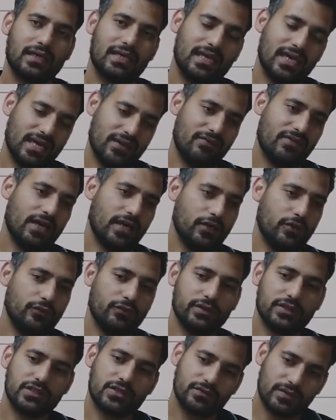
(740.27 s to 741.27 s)
k value
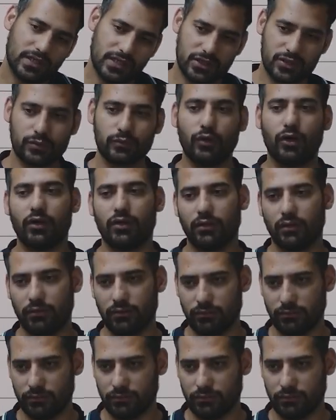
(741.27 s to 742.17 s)
which is very small.